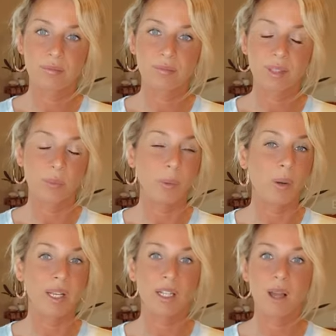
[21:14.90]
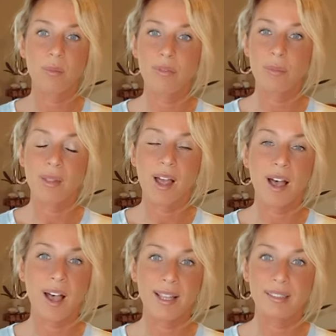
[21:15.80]
And we want to come from the
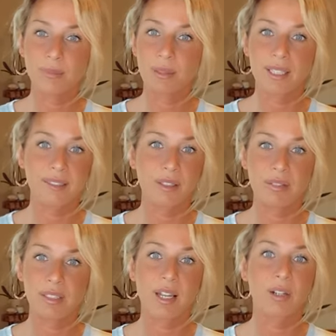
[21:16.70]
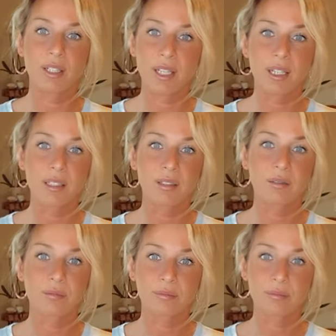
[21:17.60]
highest place of integrity.
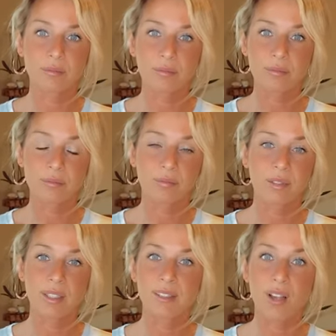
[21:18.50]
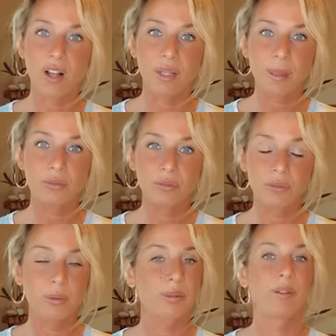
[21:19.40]
It's all about
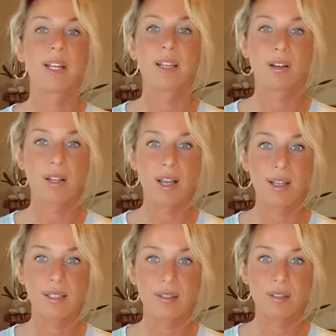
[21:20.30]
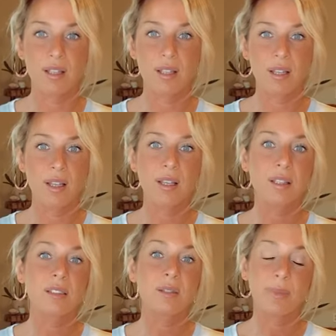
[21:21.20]
truth right now, guys.
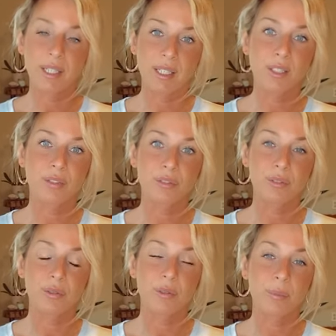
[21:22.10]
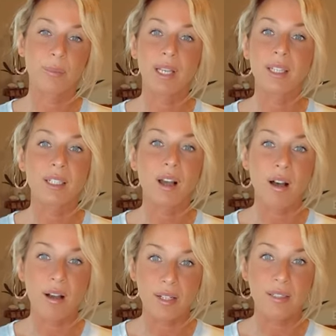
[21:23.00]
Speaking your truth, being an
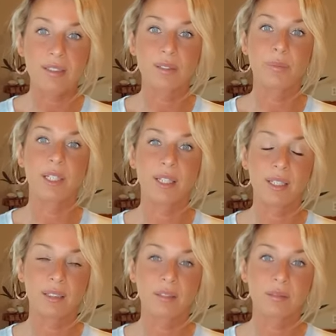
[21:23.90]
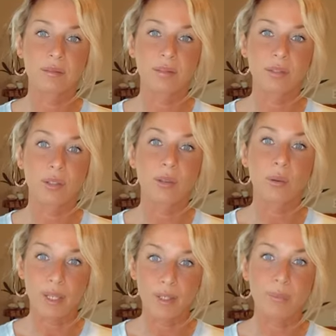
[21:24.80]
honest being,
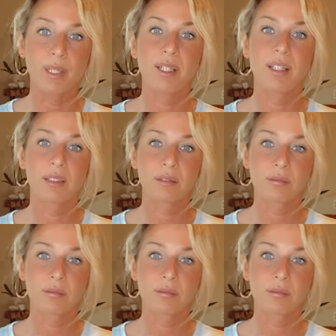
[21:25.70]
loyal being,